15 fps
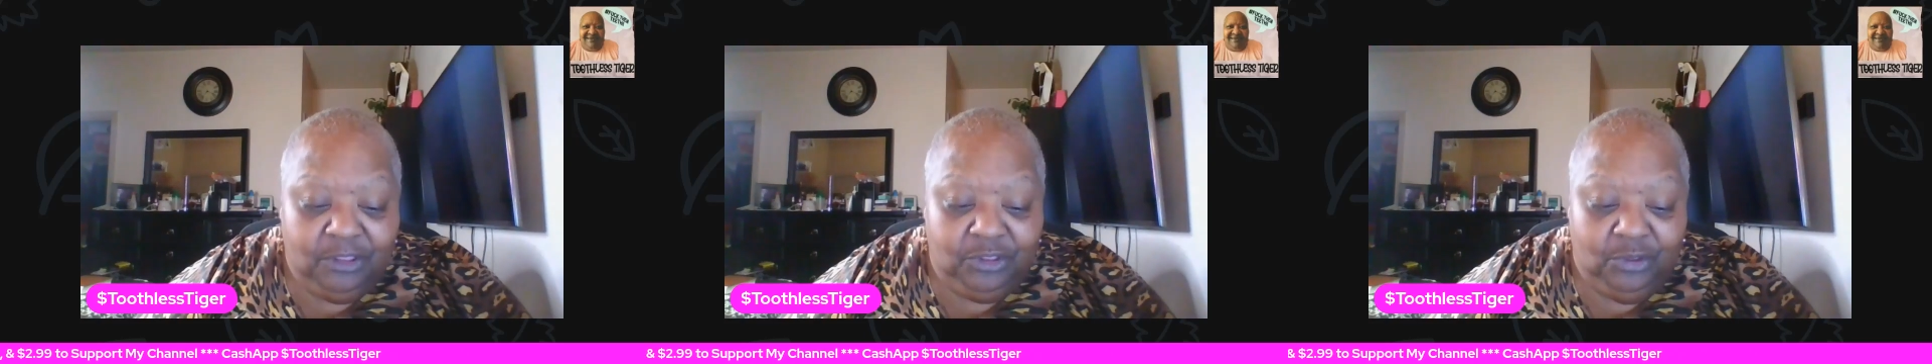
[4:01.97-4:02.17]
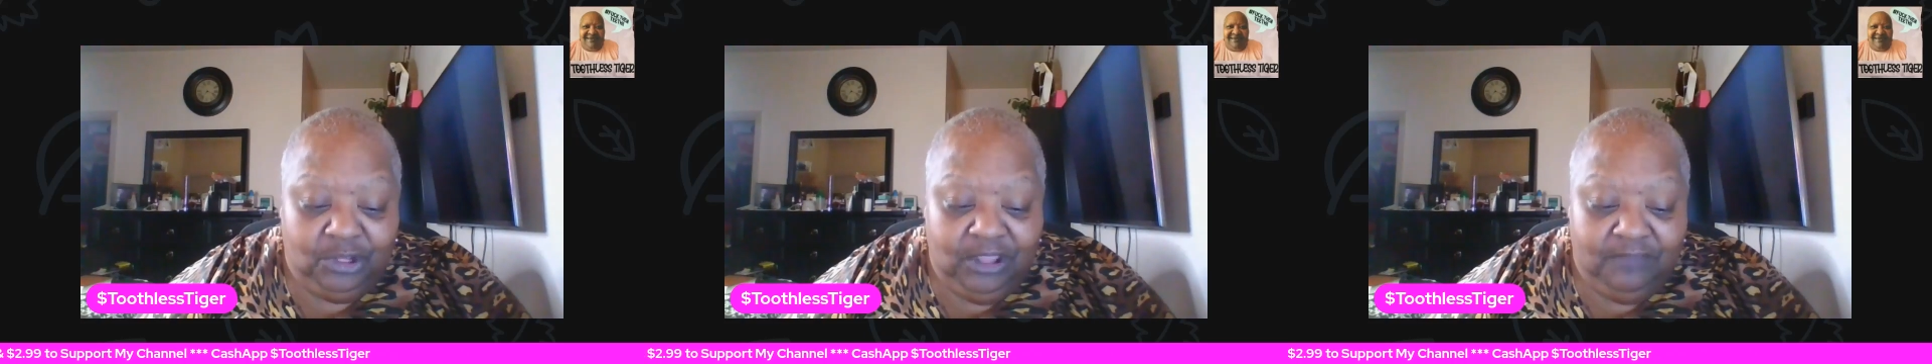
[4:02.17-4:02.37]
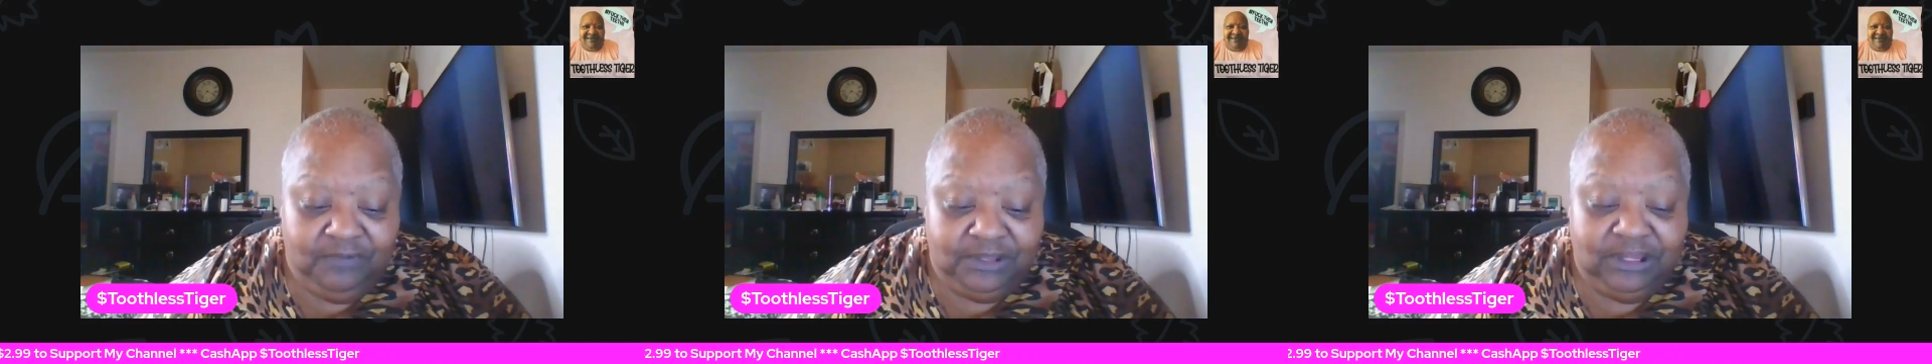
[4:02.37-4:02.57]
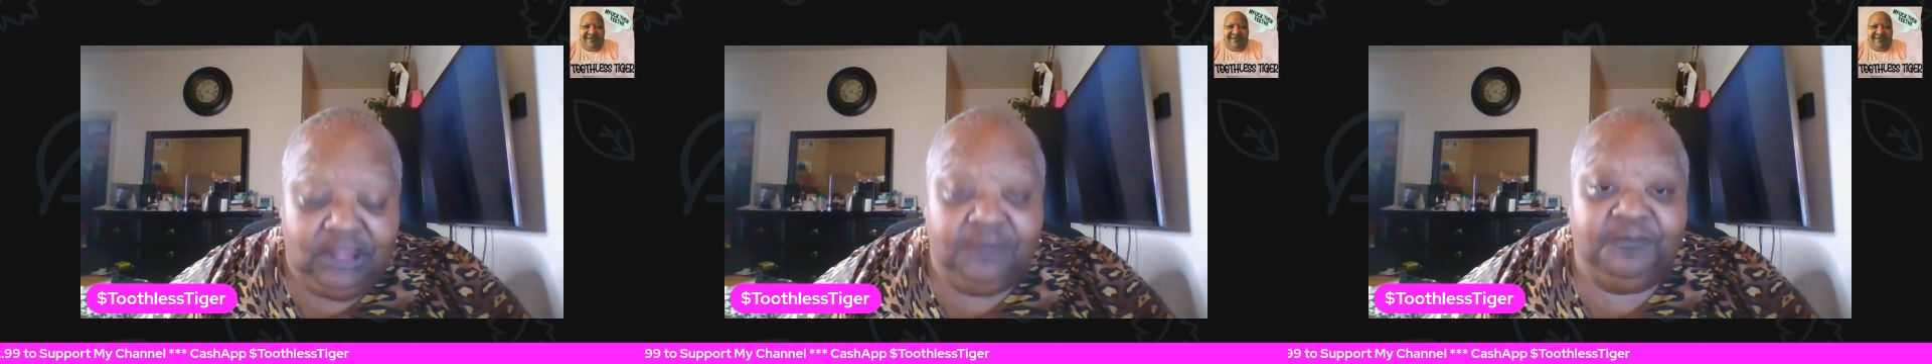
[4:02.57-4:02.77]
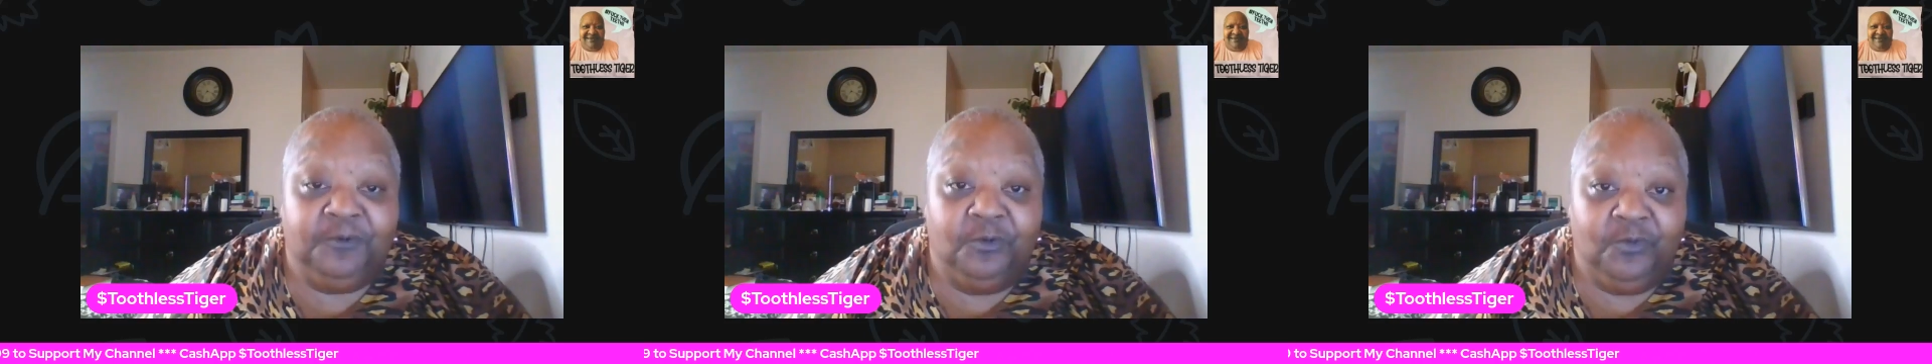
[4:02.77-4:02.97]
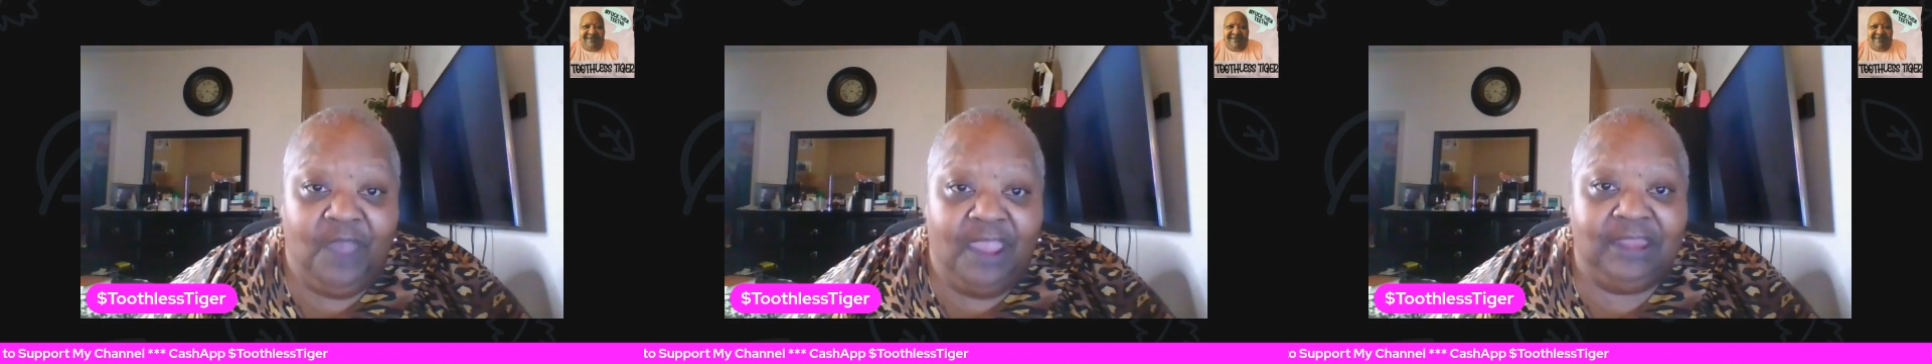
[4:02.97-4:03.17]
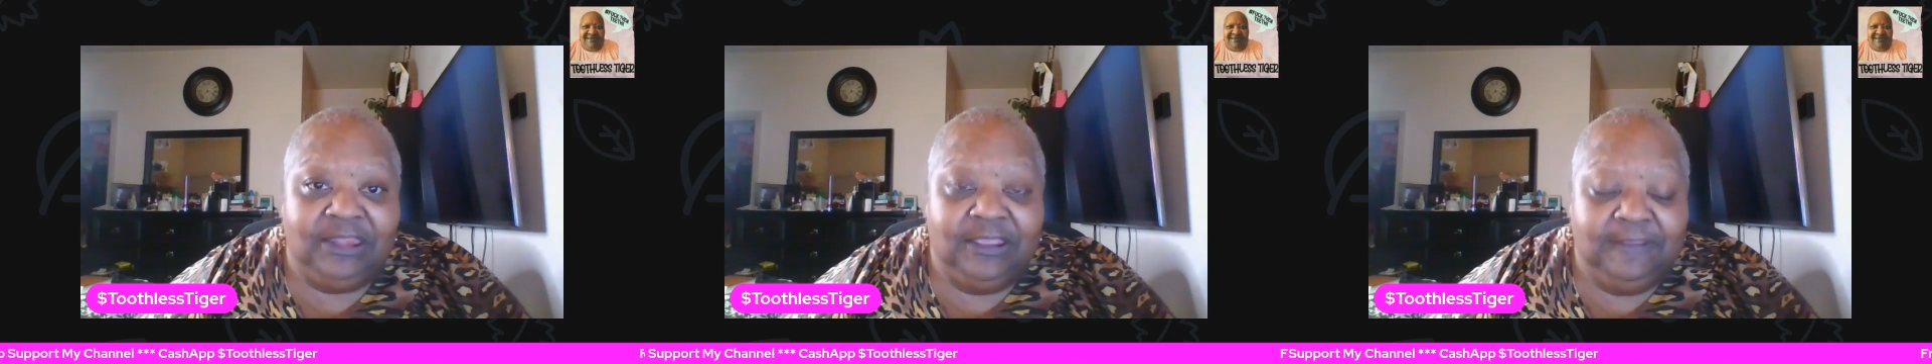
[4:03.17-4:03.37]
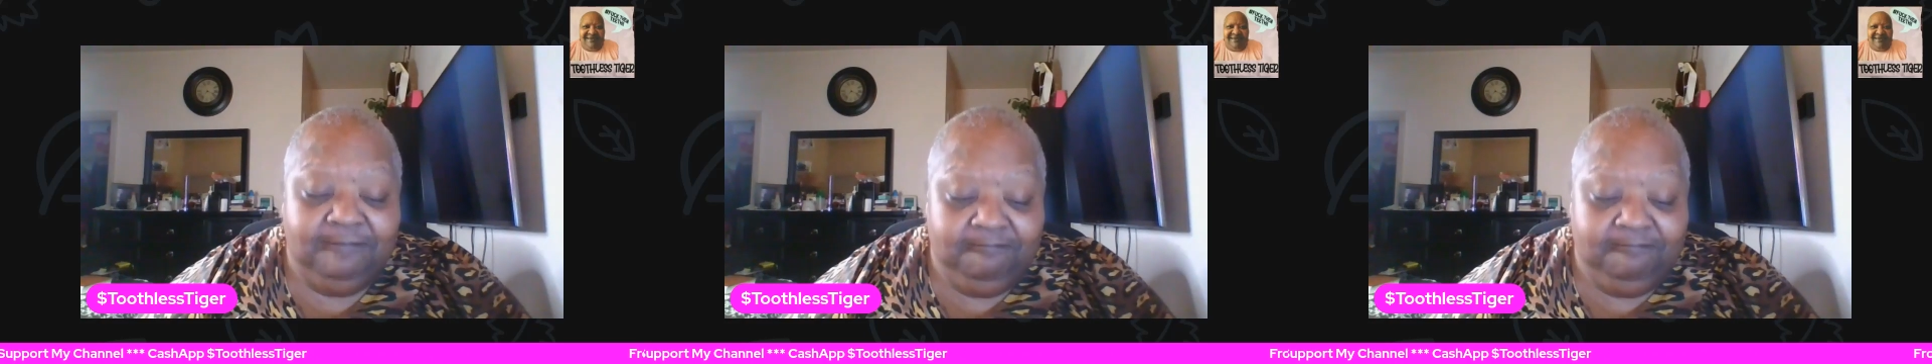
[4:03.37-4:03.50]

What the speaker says: you'll ever need for writing.